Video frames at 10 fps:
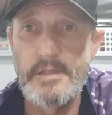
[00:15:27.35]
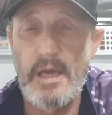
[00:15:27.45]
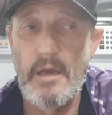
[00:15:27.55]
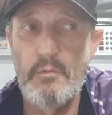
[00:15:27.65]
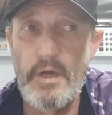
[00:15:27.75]

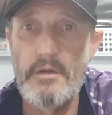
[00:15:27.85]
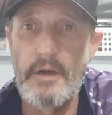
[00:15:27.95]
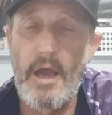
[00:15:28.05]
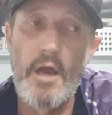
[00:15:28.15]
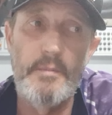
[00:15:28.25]
So when you're
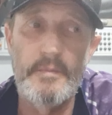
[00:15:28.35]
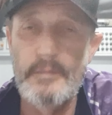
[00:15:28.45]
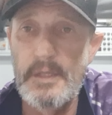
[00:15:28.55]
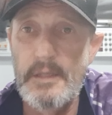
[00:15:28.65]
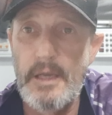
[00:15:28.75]
at home
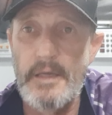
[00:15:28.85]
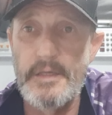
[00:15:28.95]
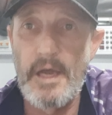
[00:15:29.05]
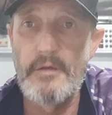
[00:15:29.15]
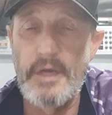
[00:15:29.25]
and
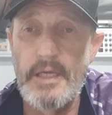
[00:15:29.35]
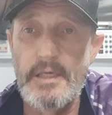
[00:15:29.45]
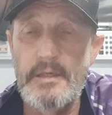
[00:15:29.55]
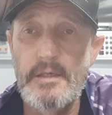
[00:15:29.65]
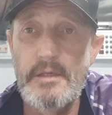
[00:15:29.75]
you don't need
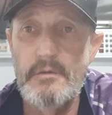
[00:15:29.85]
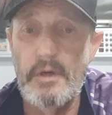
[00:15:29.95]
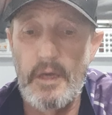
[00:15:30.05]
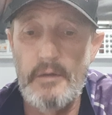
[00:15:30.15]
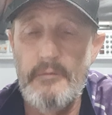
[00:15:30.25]
it,
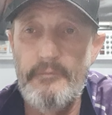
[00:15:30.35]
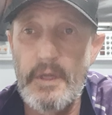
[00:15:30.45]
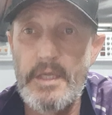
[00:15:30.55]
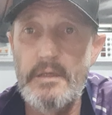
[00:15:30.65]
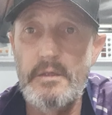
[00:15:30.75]
right,
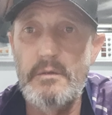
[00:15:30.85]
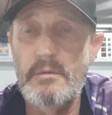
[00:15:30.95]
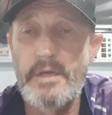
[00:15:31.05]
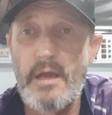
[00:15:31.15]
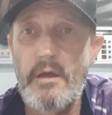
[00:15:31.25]
flick your little
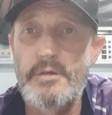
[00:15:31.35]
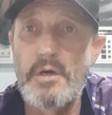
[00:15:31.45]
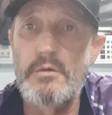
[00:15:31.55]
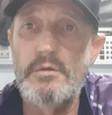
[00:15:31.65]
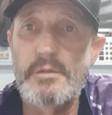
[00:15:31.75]
yellow
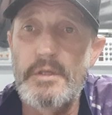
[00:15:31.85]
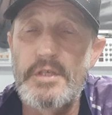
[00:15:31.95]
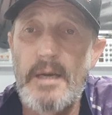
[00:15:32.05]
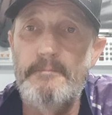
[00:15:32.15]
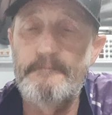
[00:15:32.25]
toggle
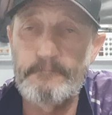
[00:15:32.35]
switch up